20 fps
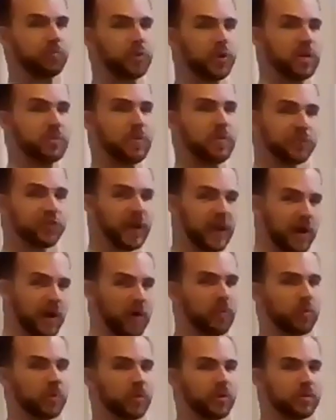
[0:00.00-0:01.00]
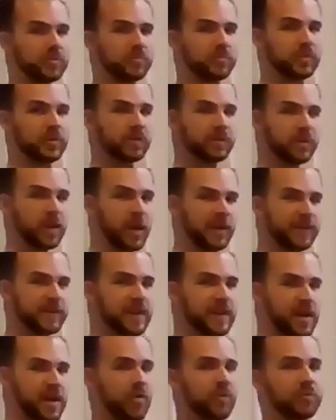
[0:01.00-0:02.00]
pretty much outward, not
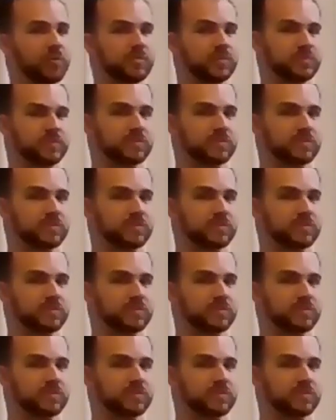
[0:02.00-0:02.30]
down.